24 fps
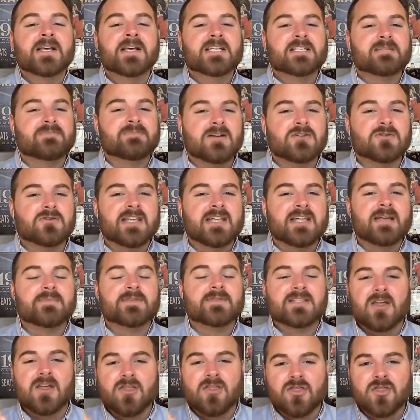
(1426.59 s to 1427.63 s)
Special teams
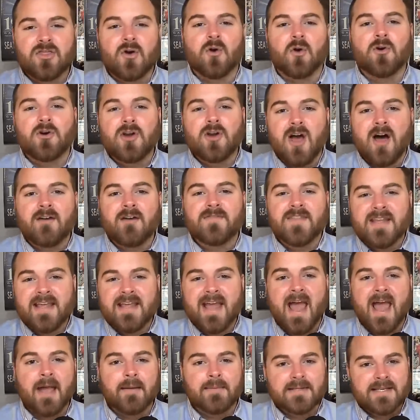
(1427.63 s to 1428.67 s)
is a third of the game,